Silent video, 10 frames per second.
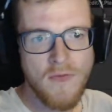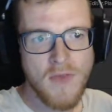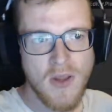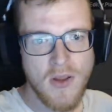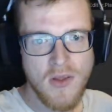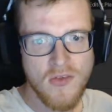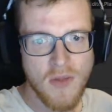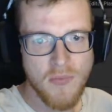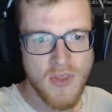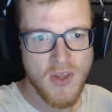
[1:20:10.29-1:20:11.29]
there is
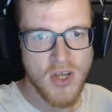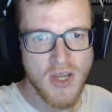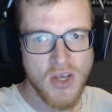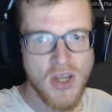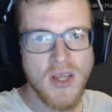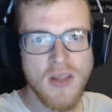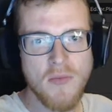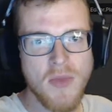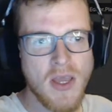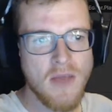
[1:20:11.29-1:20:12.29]
something changing in the
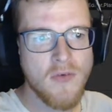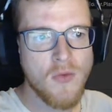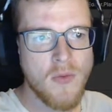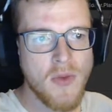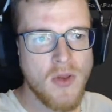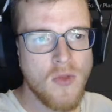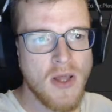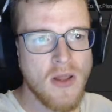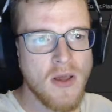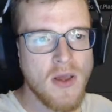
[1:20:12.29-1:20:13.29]
behavior when we do
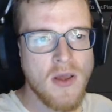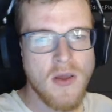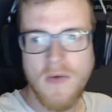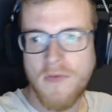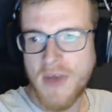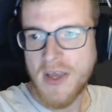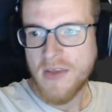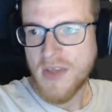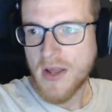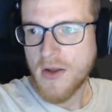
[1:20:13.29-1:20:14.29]
that. Fake
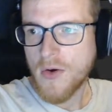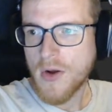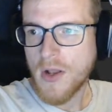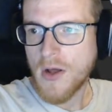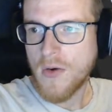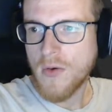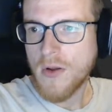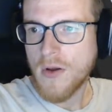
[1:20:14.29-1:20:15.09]
Sadako clone.